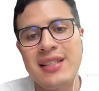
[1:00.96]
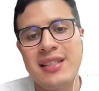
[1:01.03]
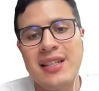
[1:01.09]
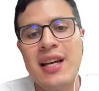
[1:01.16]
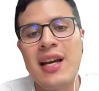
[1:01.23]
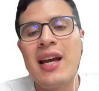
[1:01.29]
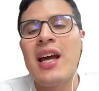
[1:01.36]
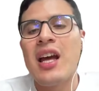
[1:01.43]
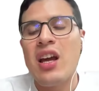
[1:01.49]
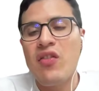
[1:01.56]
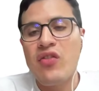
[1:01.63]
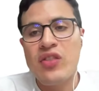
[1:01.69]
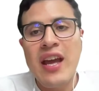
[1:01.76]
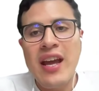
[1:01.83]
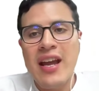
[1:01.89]
is
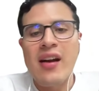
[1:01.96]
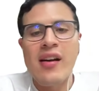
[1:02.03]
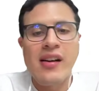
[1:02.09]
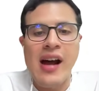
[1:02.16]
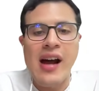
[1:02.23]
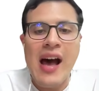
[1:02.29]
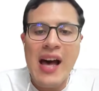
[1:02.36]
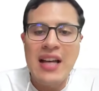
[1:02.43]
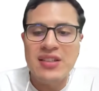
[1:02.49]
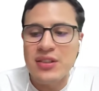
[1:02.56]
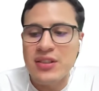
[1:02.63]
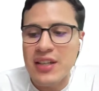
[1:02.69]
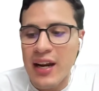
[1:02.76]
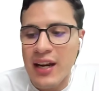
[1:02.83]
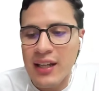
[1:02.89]
if they are
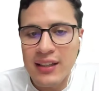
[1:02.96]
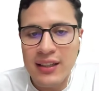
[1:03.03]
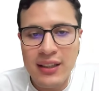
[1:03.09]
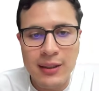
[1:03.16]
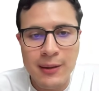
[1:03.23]
associated.